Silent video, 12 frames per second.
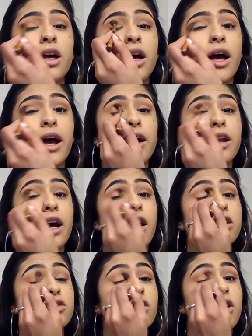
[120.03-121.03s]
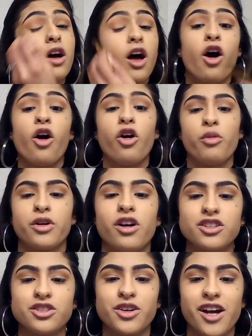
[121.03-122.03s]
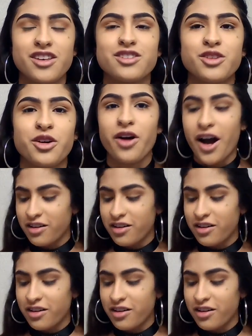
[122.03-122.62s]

And I also, oh my gosh, okay, so I've